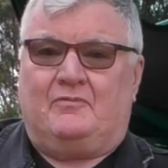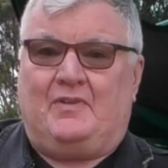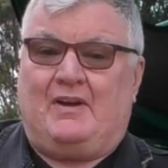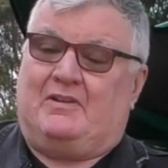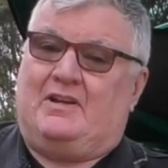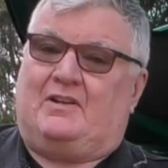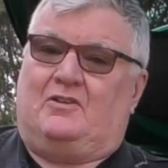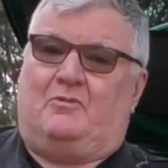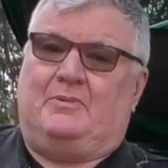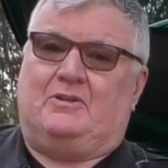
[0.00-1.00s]
very
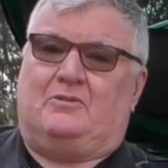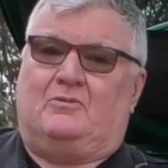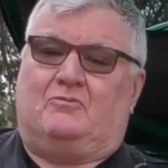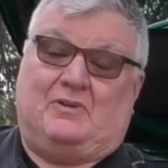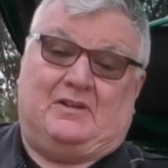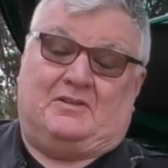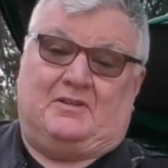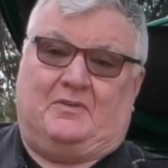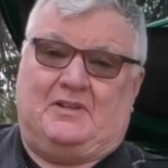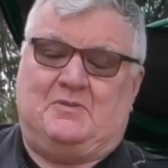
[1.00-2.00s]
economical,
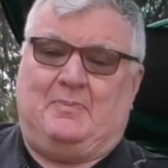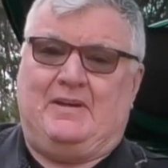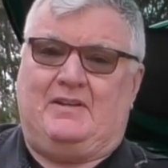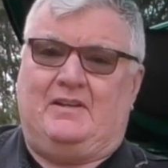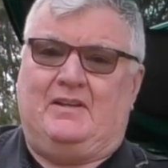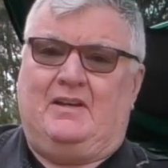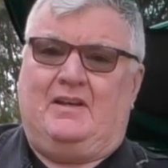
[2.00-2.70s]
relatively speaking,